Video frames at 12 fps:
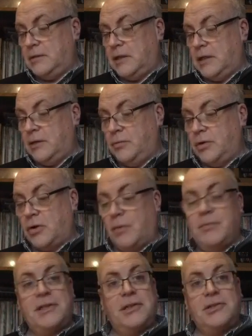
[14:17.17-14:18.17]
We've got
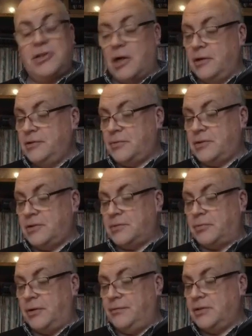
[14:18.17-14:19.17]
Mrs. Jones, which was
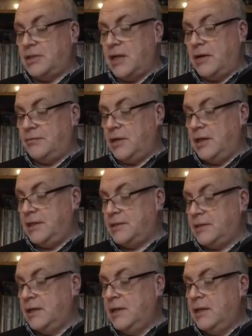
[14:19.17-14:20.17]
previously unreleased.